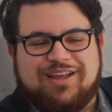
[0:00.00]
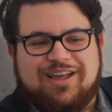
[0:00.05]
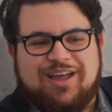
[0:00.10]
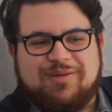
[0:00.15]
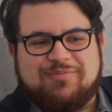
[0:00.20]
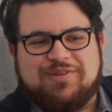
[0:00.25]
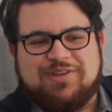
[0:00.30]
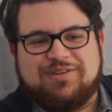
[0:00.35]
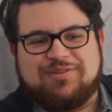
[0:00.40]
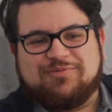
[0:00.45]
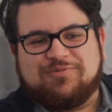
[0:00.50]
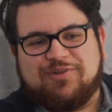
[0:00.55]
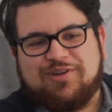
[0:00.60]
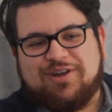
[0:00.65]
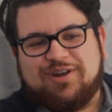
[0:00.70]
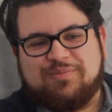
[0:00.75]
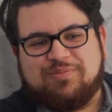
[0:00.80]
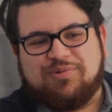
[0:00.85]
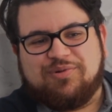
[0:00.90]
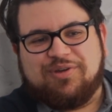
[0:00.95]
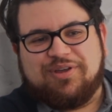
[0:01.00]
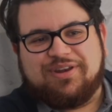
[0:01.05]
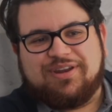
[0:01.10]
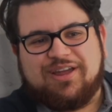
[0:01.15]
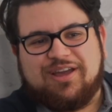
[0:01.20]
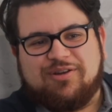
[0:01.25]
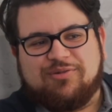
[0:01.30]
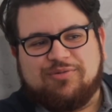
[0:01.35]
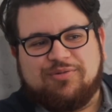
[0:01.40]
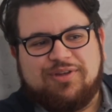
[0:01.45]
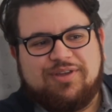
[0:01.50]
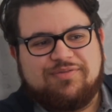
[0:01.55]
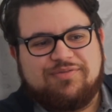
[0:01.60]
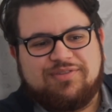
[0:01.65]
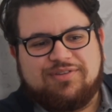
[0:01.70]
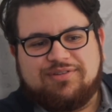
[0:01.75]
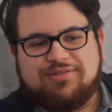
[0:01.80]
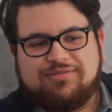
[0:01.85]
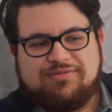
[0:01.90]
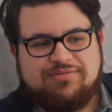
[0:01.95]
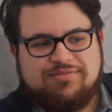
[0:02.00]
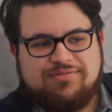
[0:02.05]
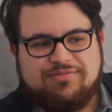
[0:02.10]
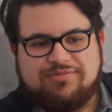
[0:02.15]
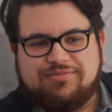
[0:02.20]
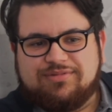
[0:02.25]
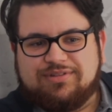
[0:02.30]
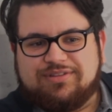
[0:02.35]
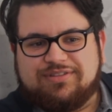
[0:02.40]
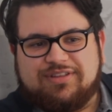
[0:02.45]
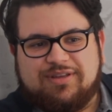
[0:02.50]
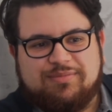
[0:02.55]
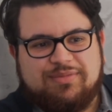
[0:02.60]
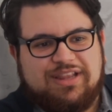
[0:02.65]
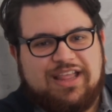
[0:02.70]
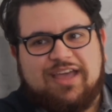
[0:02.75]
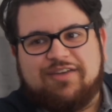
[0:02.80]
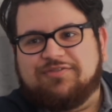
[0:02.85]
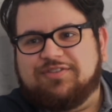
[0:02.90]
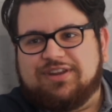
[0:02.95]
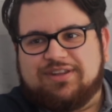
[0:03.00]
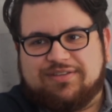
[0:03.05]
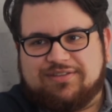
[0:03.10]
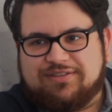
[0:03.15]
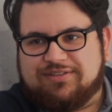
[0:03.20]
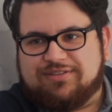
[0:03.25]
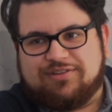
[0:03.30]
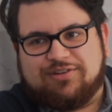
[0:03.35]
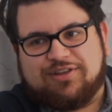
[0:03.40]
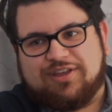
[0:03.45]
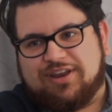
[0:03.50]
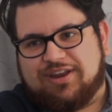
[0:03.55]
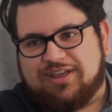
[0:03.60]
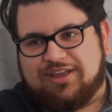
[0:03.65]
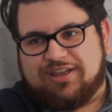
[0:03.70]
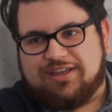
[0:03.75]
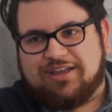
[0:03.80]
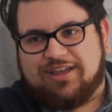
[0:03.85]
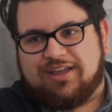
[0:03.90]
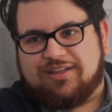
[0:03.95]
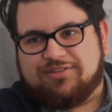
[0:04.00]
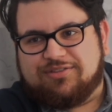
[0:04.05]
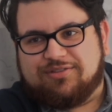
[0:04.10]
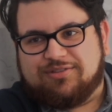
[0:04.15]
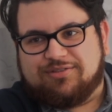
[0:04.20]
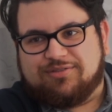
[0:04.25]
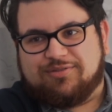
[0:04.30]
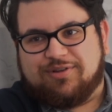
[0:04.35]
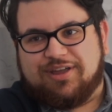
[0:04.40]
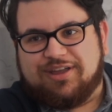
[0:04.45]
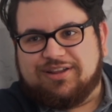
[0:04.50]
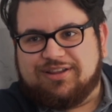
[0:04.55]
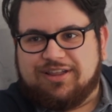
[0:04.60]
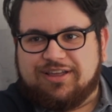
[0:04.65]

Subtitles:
I mean, we're at a point now where even some leftists are getting canceled, right?